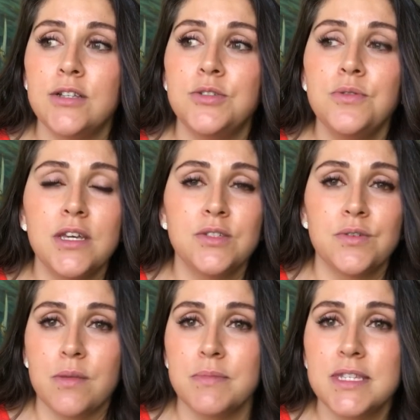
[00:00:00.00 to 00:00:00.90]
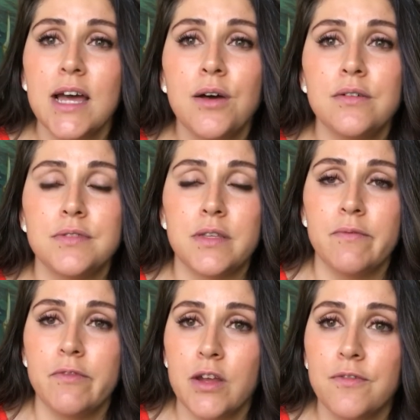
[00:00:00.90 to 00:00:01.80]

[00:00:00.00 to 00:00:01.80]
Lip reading: do things for themselves, their